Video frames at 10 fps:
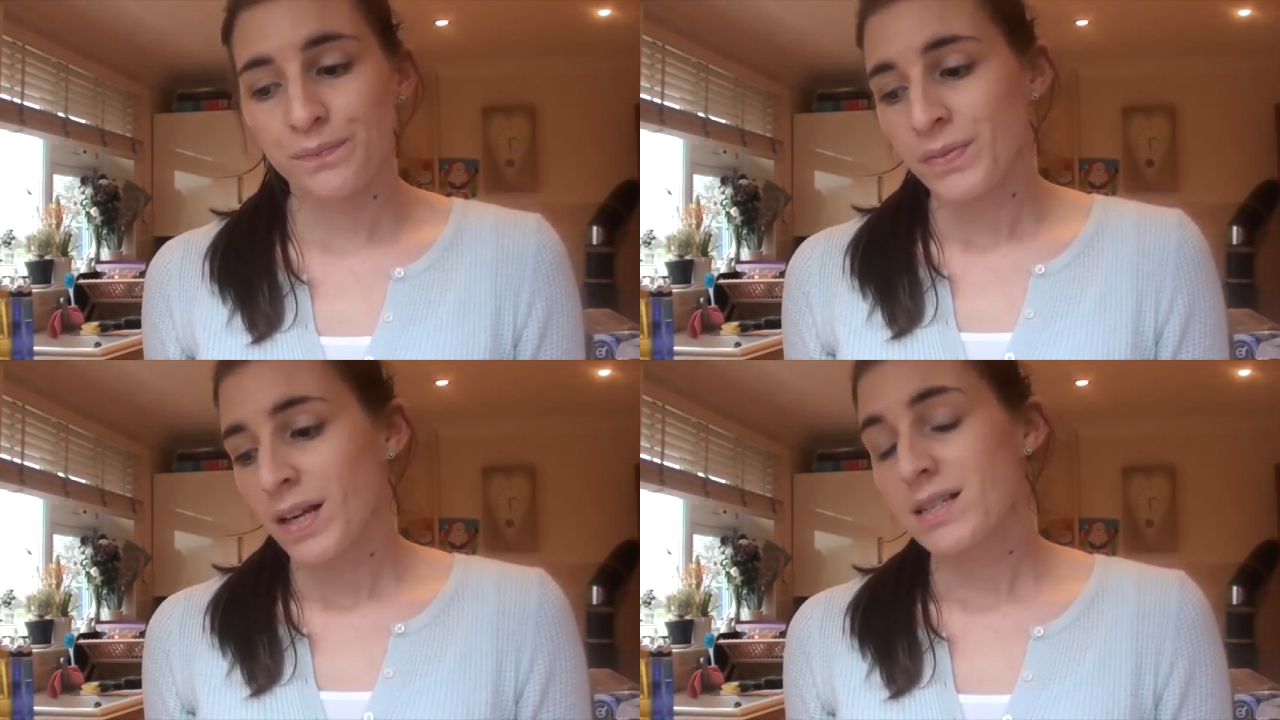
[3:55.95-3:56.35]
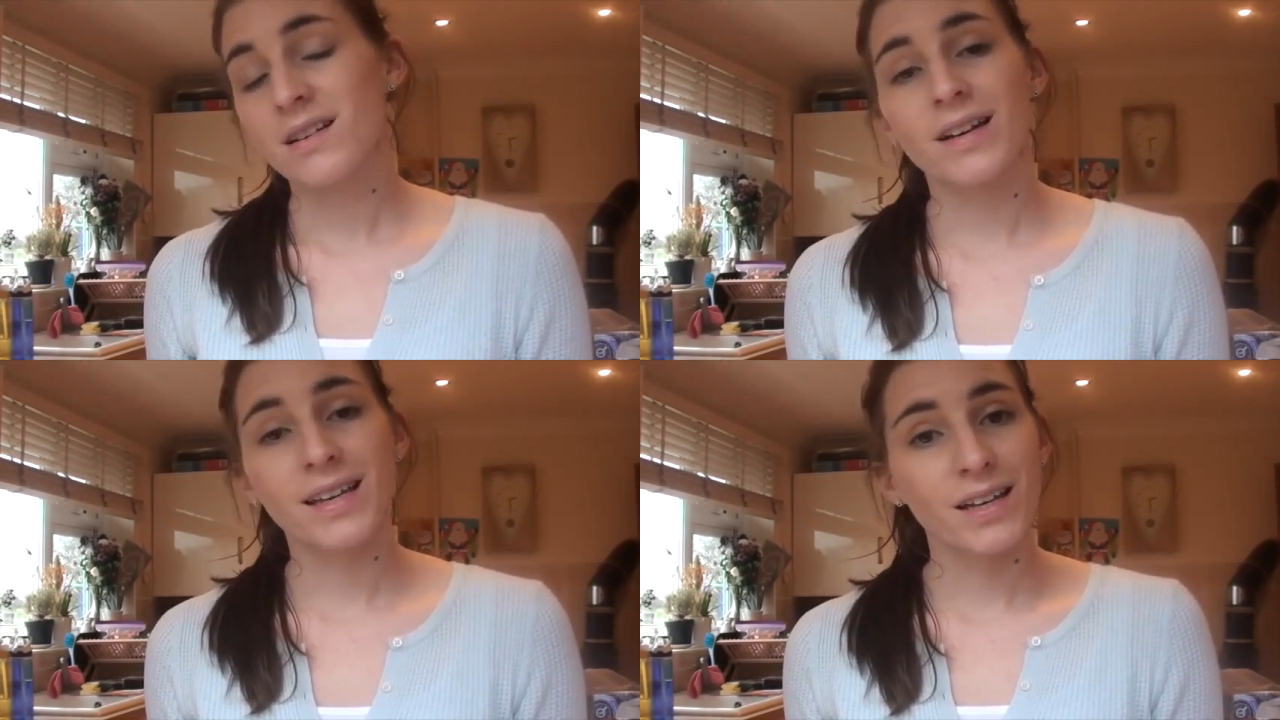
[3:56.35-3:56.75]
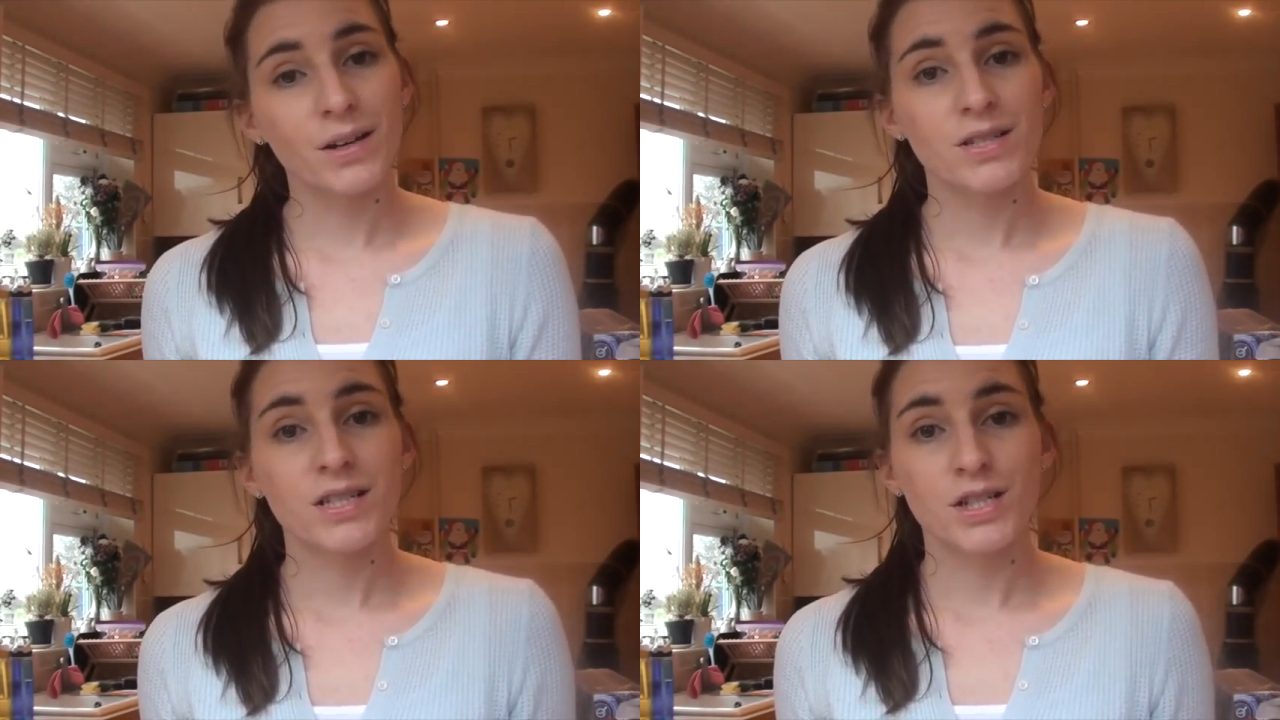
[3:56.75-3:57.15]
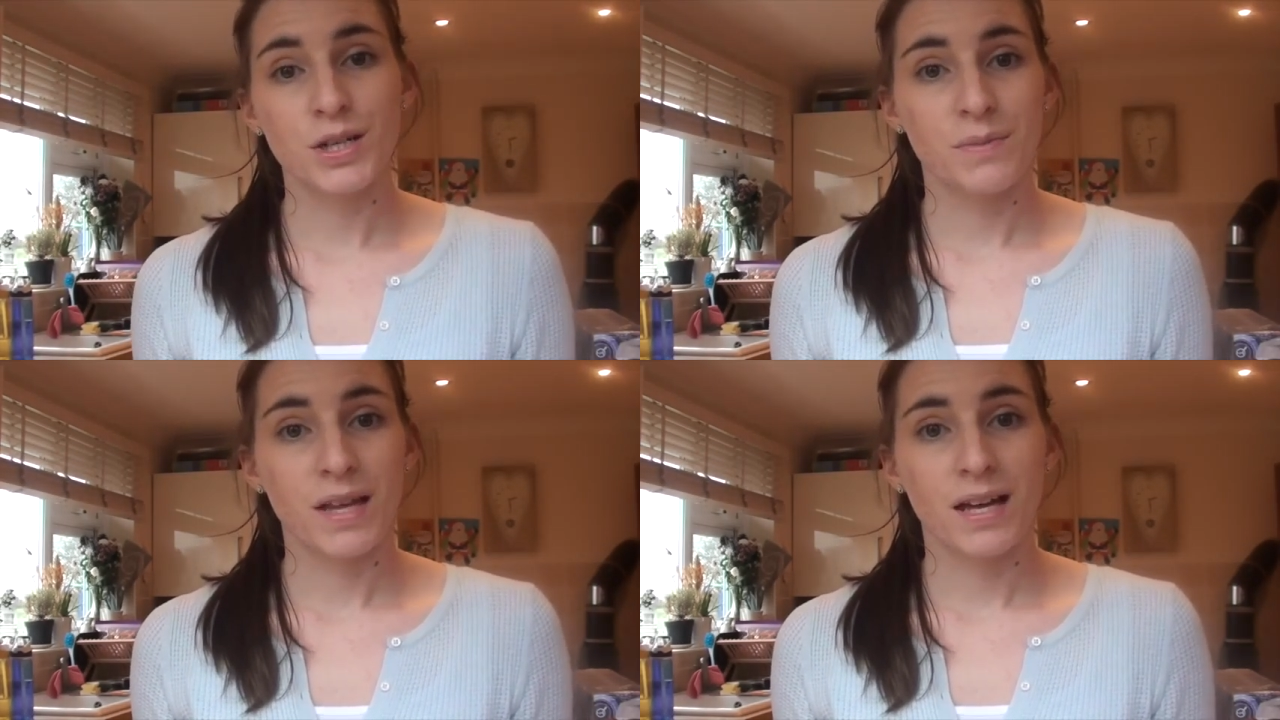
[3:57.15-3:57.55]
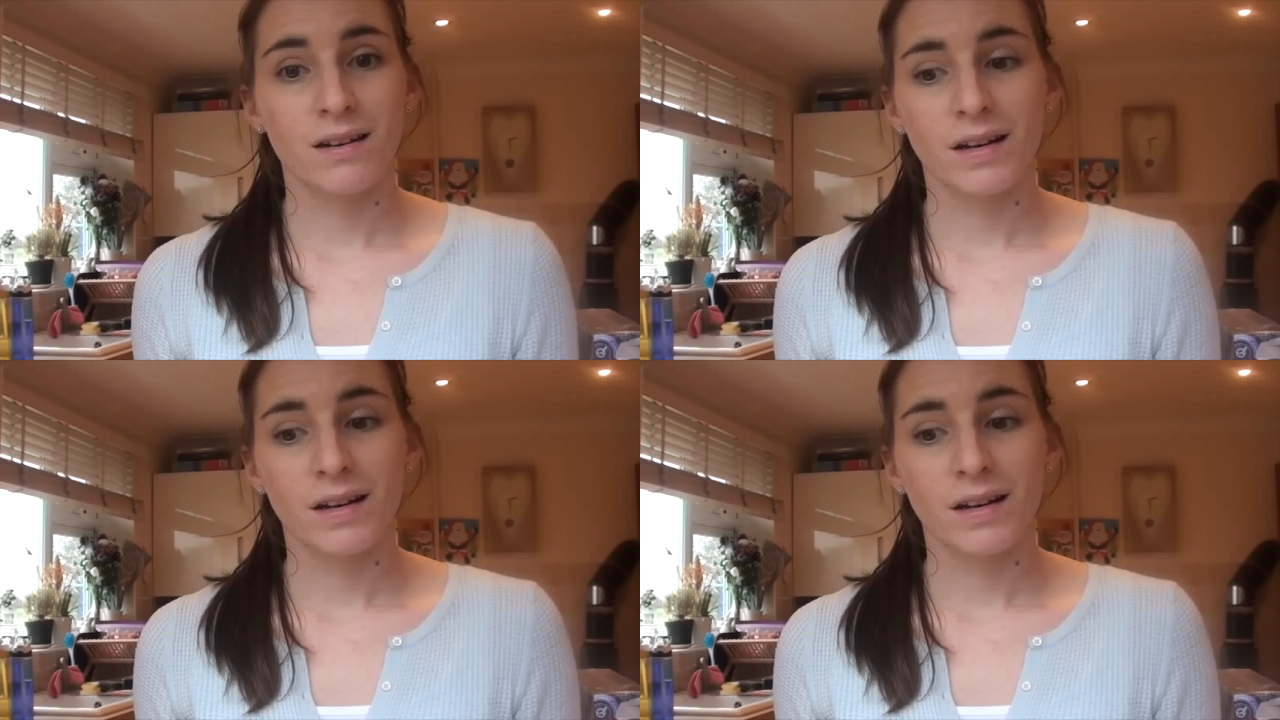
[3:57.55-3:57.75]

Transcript: So I can go to the gym then.